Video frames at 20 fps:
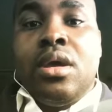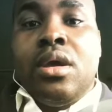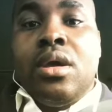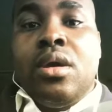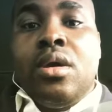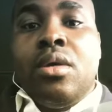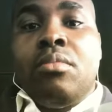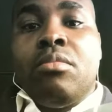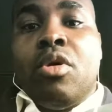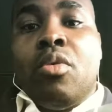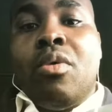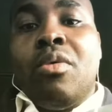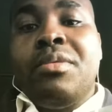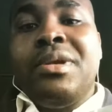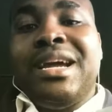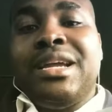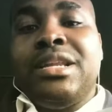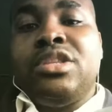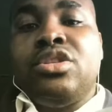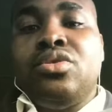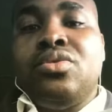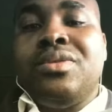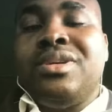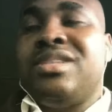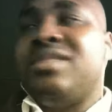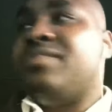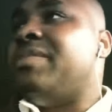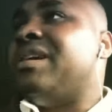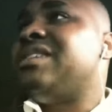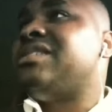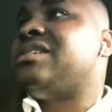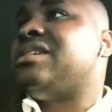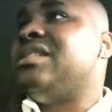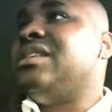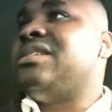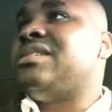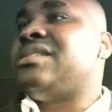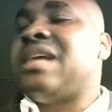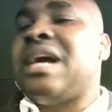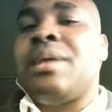But what we got to do is basically
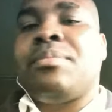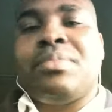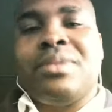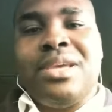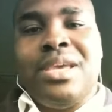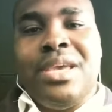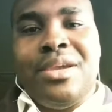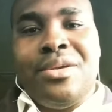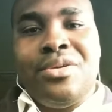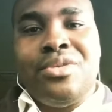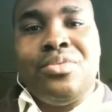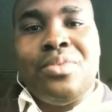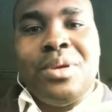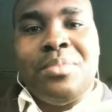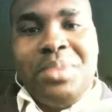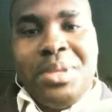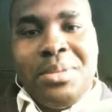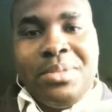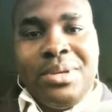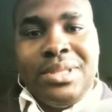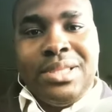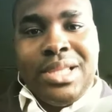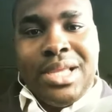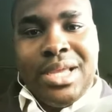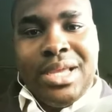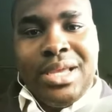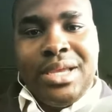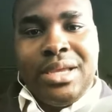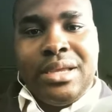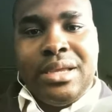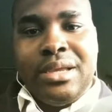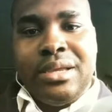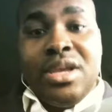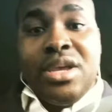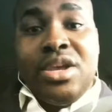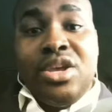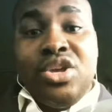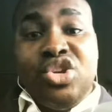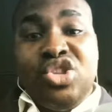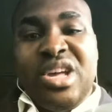stop caring what people think.
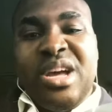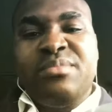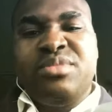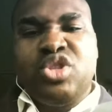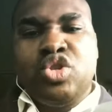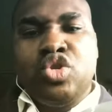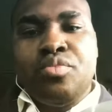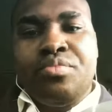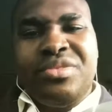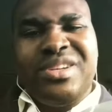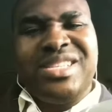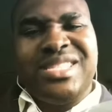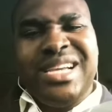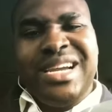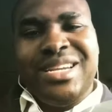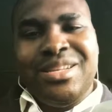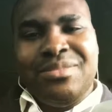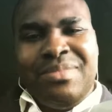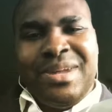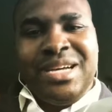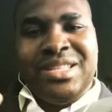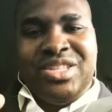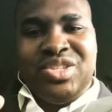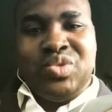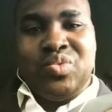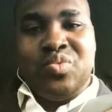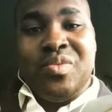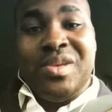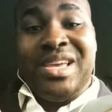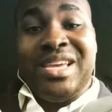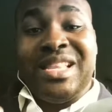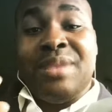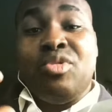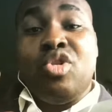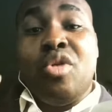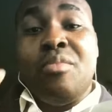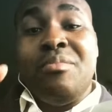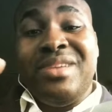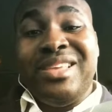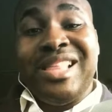You know, I'm super excited about this weekend. I'm
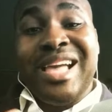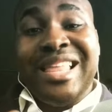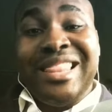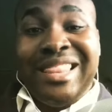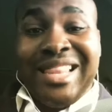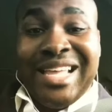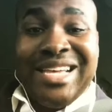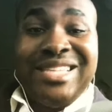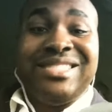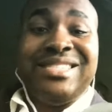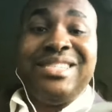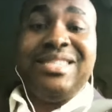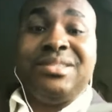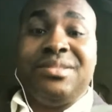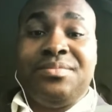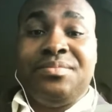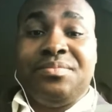going to be in Atlanta.